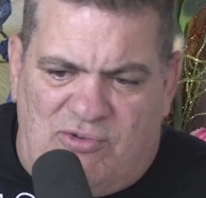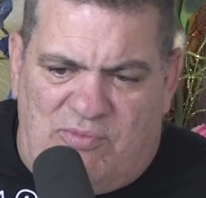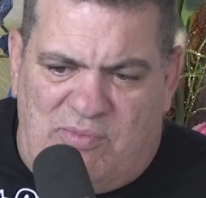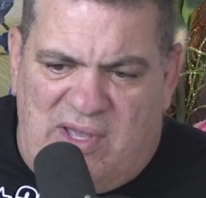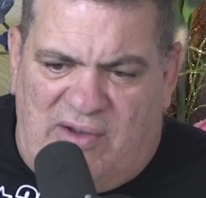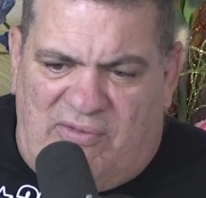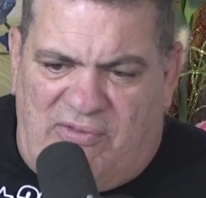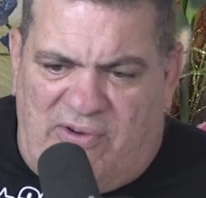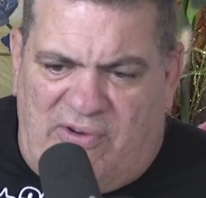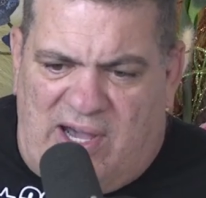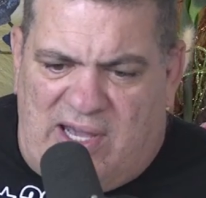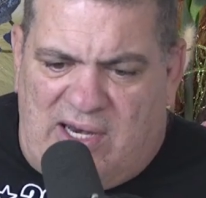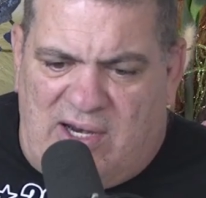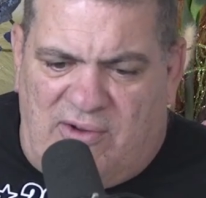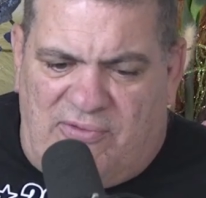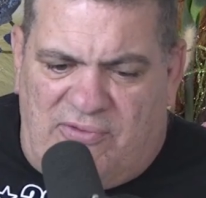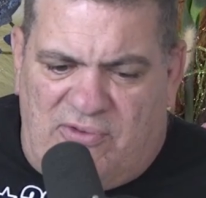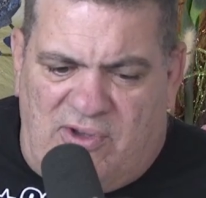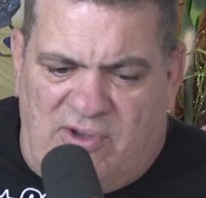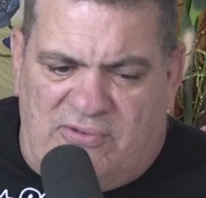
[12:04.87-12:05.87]
to be a
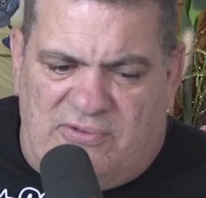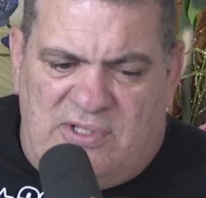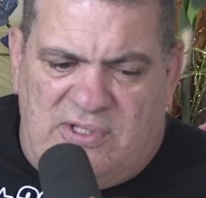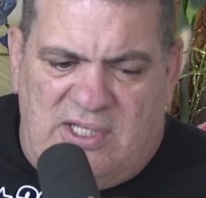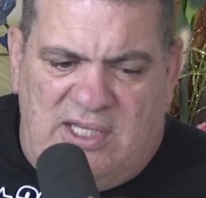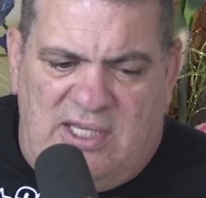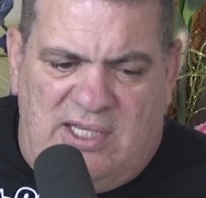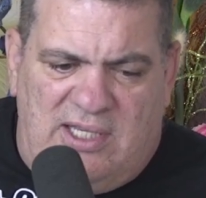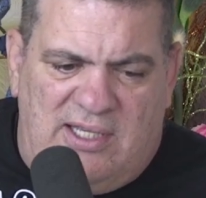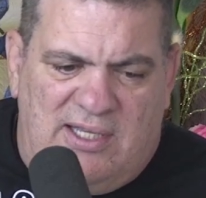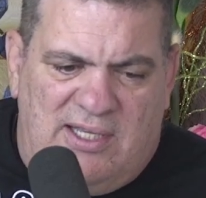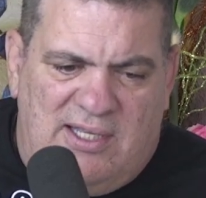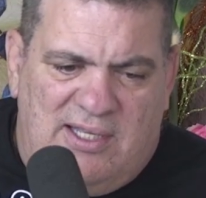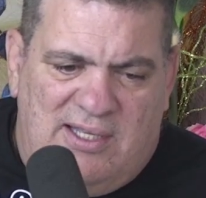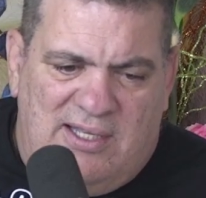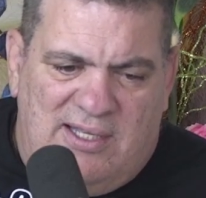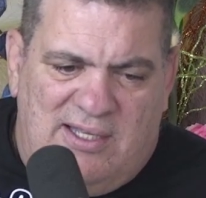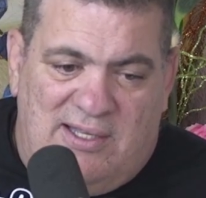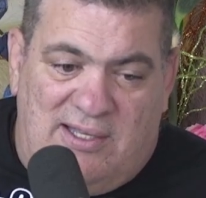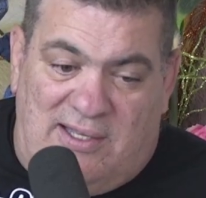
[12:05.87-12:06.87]
fighter of UFC
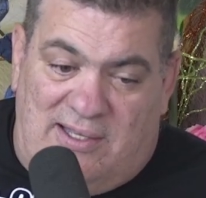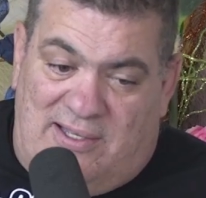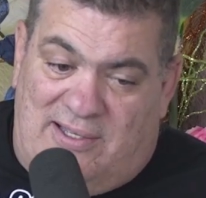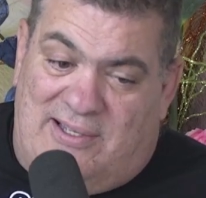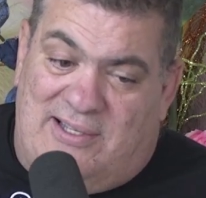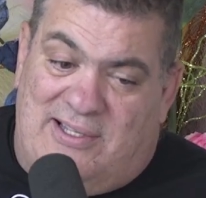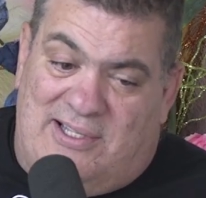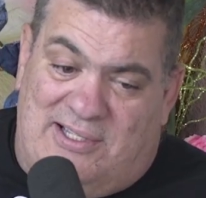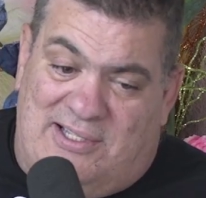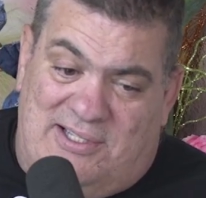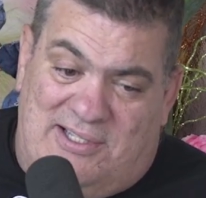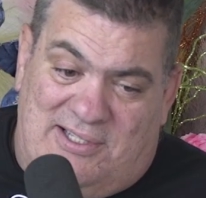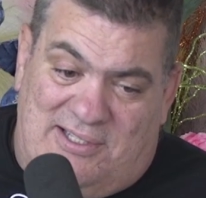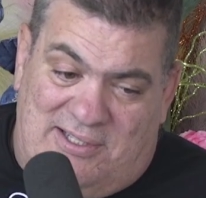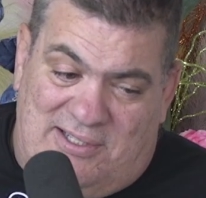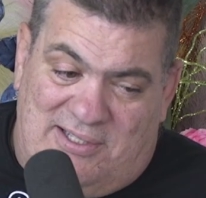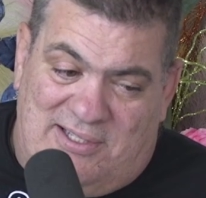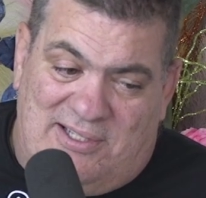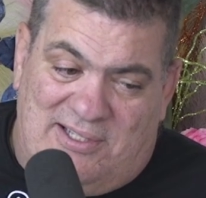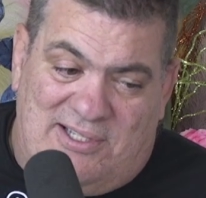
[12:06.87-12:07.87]

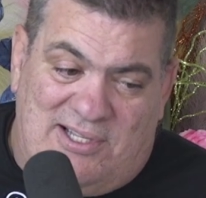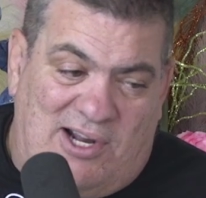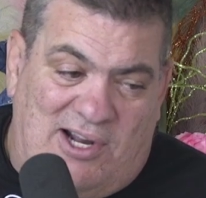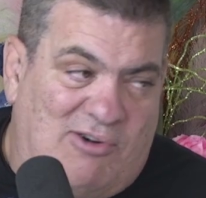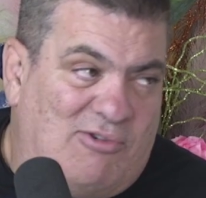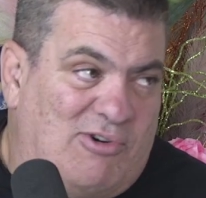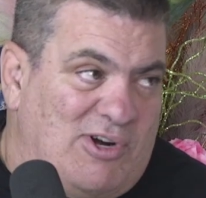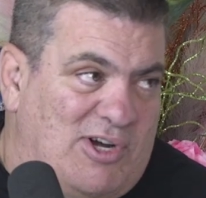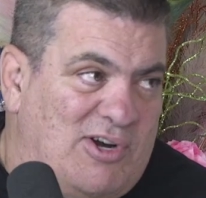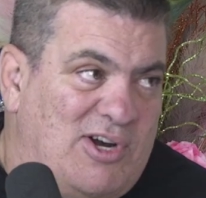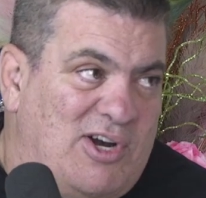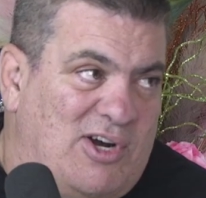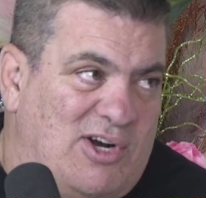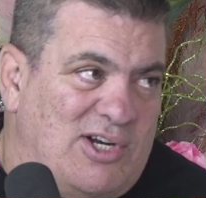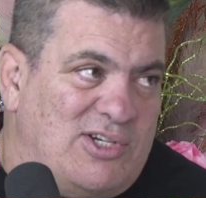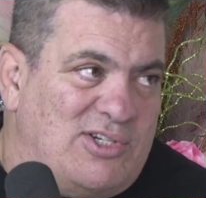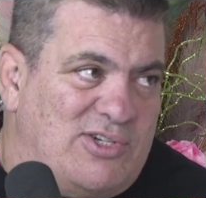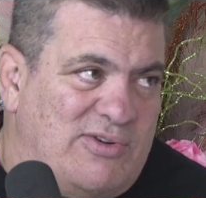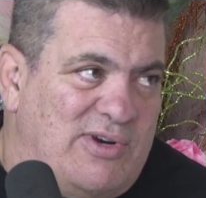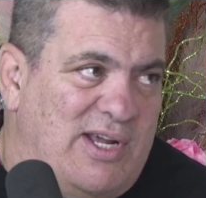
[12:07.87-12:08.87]
is a
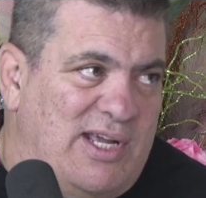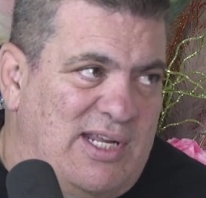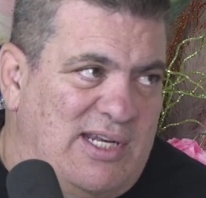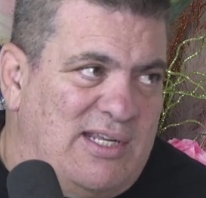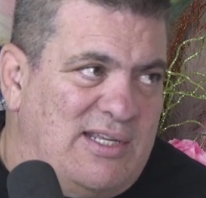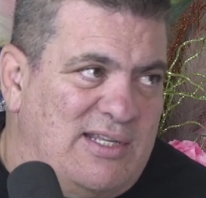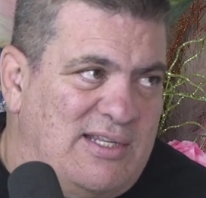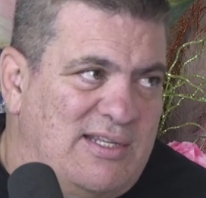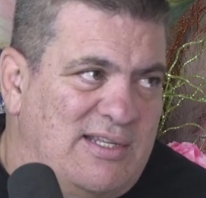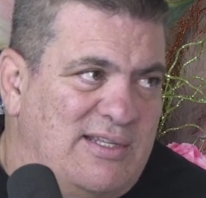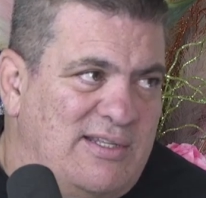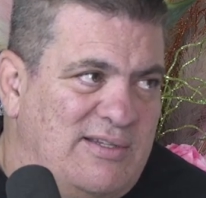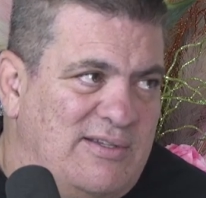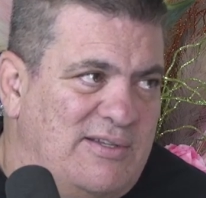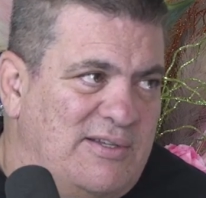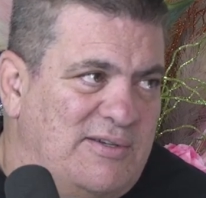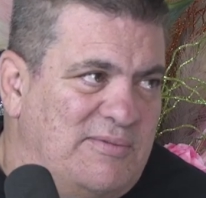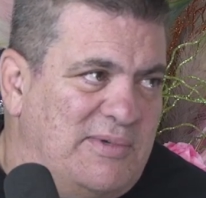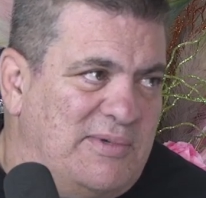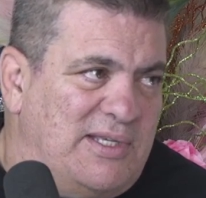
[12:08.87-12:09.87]
hardcore training.
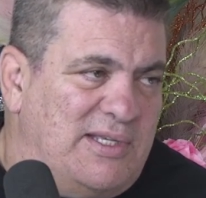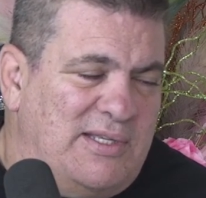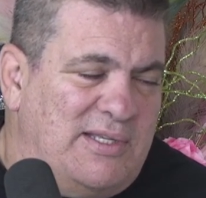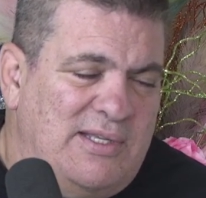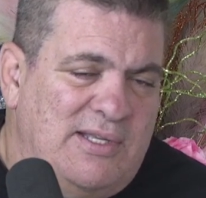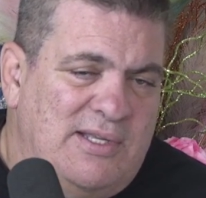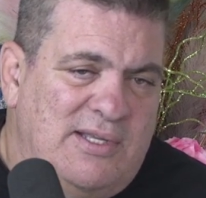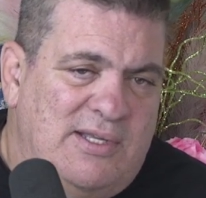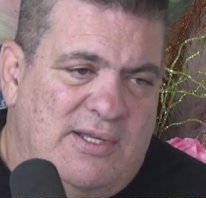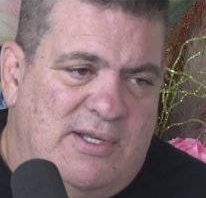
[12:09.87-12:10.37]
You know what I mean?